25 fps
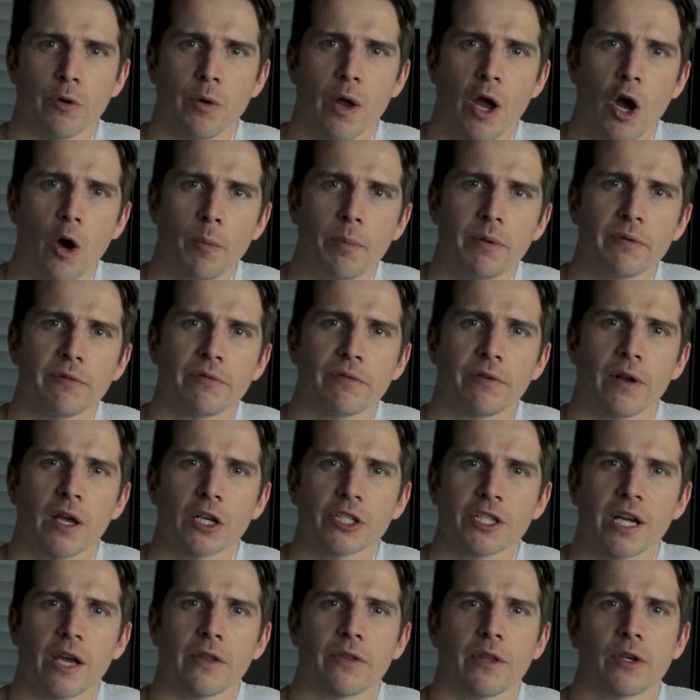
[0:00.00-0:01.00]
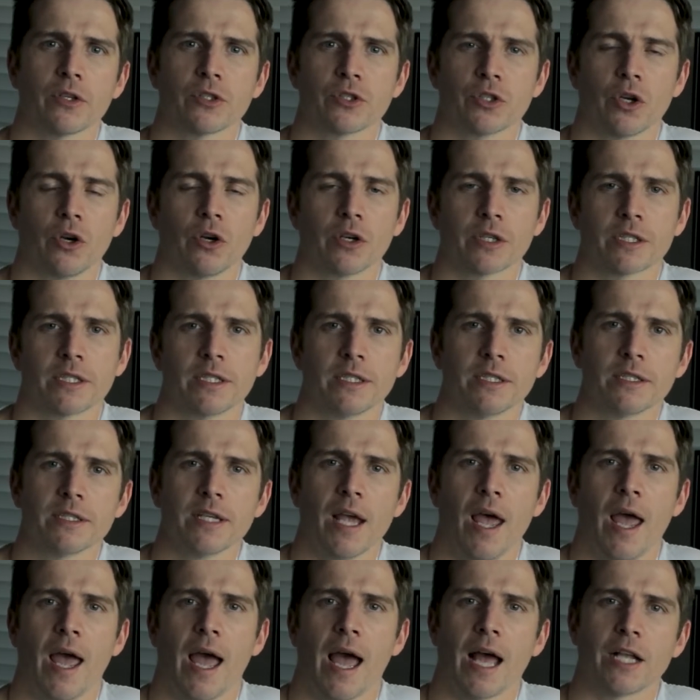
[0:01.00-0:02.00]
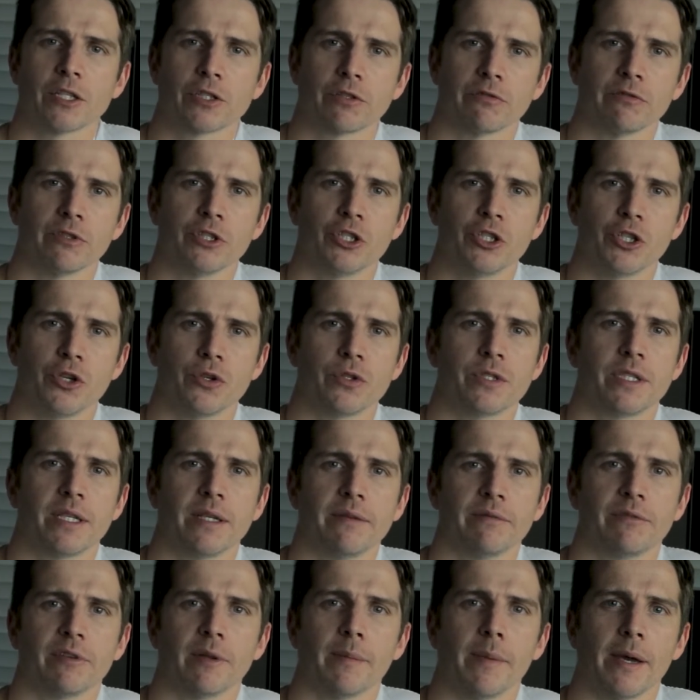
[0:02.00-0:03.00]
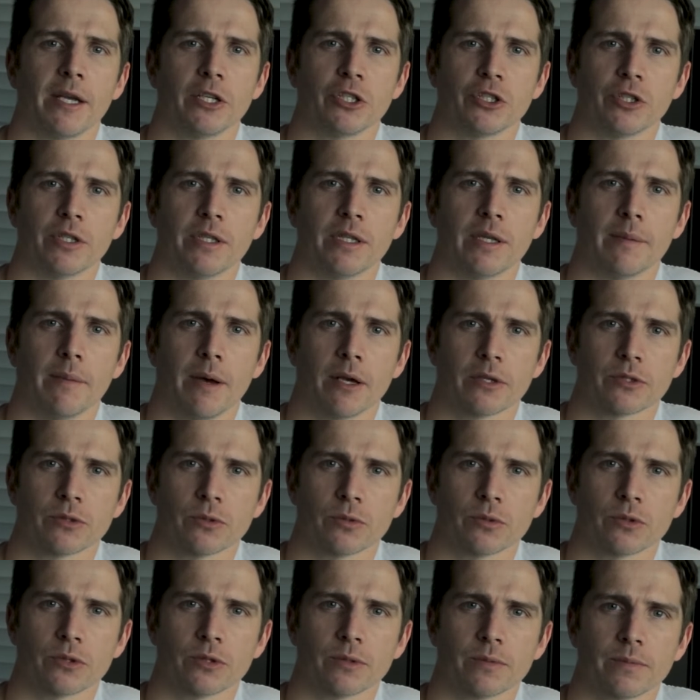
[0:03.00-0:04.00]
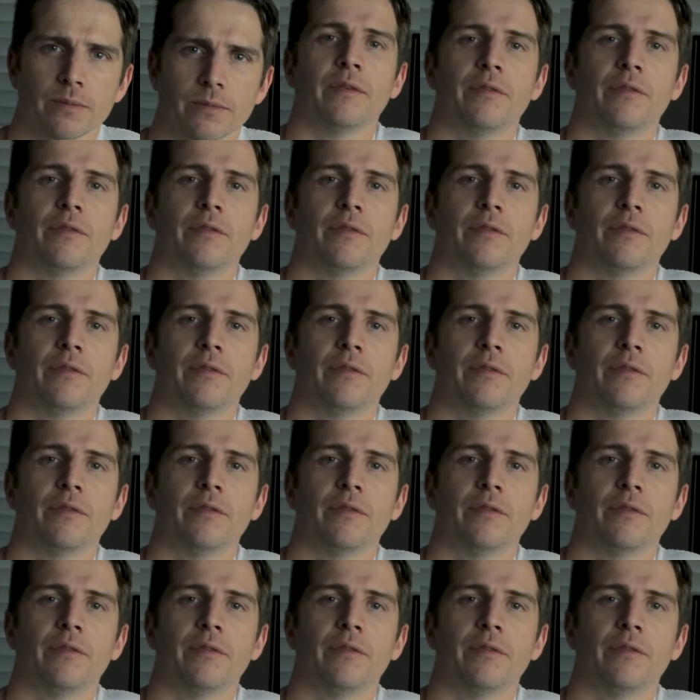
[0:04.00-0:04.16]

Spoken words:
helping flush out those toxins and to reduce the inflammation in the muscles.